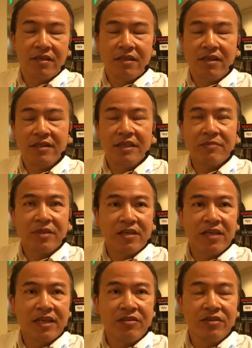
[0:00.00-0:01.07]
and something
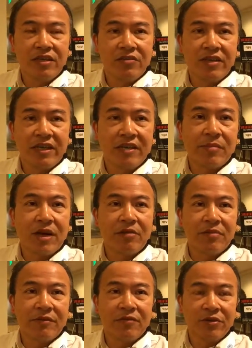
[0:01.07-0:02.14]
that you need to think about
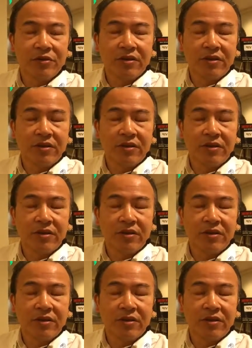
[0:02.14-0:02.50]
before you